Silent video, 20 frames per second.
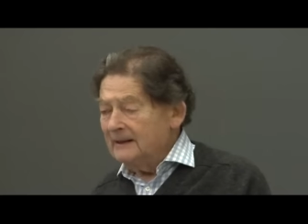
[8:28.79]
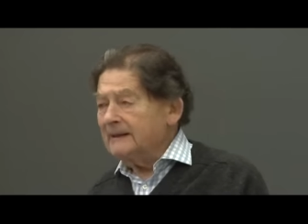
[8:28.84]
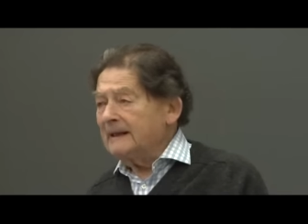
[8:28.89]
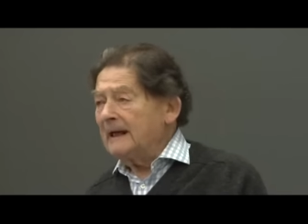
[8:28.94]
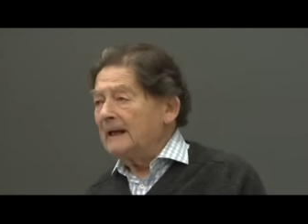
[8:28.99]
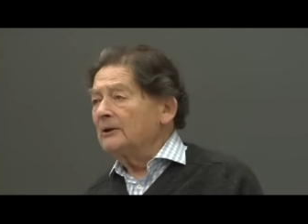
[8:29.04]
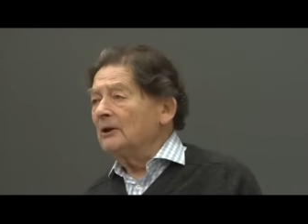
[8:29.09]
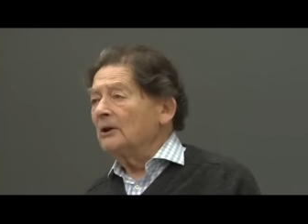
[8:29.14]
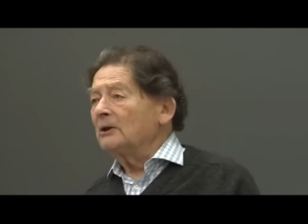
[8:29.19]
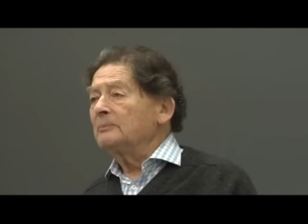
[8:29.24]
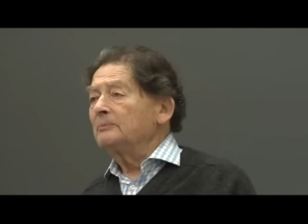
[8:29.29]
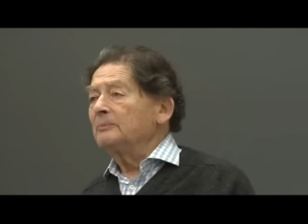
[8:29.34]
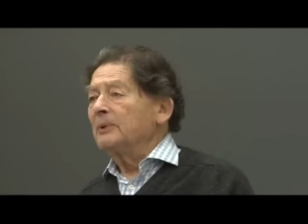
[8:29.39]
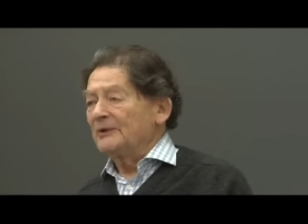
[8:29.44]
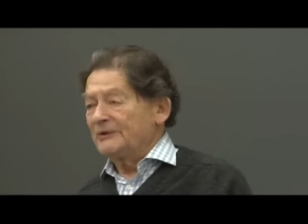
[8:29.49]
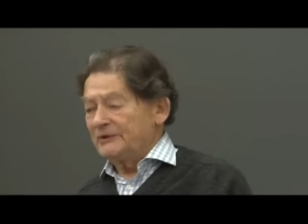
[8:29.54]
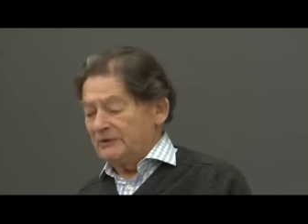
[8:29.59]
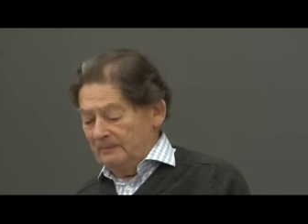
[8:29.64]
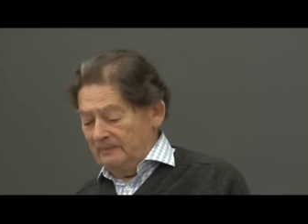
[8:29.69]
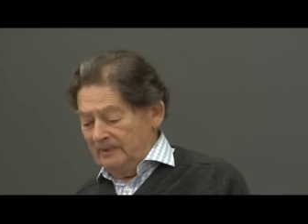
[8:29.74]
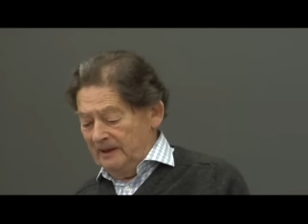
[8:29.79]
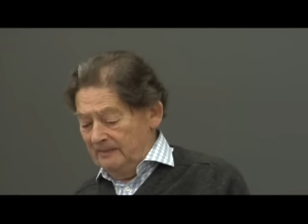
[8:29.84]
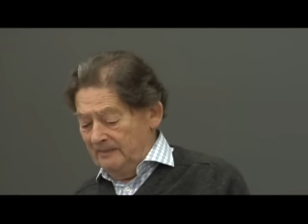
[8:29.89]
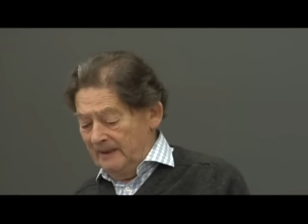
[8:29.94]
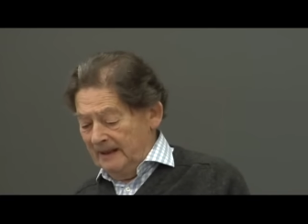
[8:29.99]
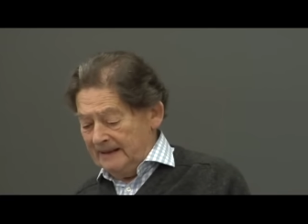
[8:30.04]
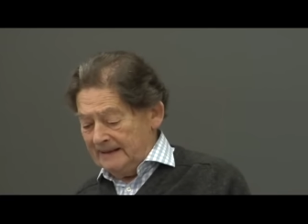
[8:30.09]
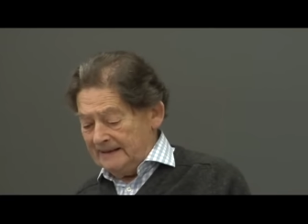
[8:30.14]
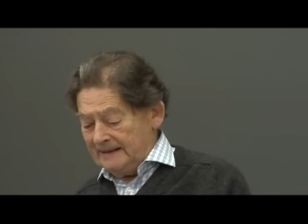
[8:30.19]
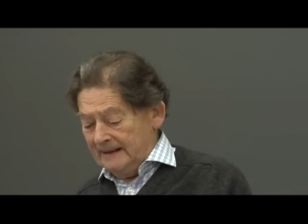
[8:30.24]
cannot possibly
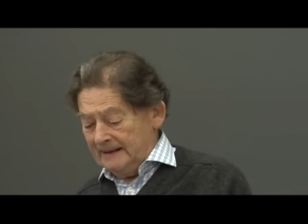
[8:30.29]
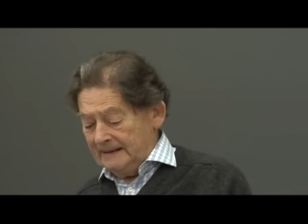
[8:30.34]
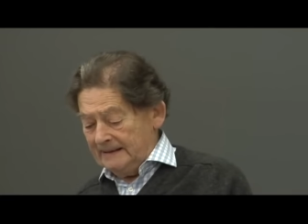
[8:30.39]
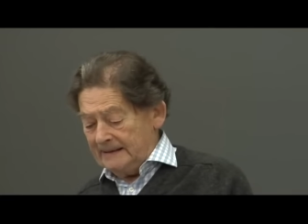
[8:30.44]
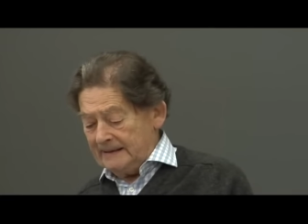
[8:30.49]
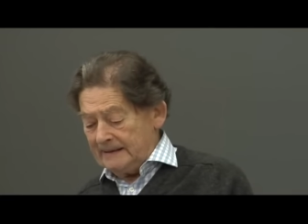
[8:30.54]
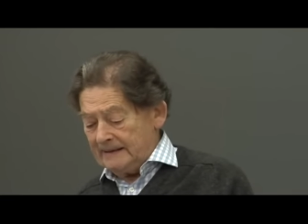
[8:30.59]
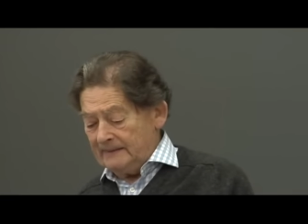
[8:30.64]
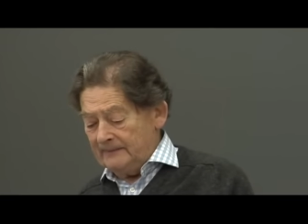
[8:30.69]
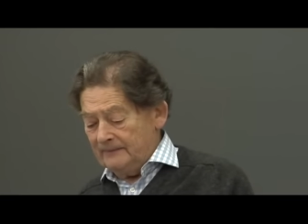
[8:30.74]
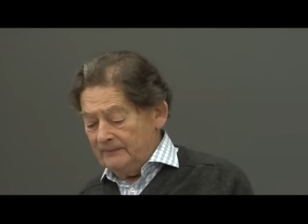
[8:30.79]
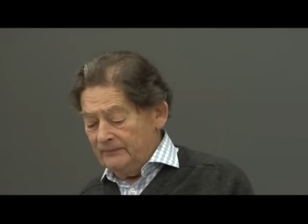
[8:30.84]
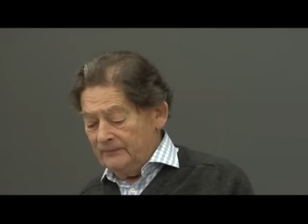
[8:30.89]
make sense.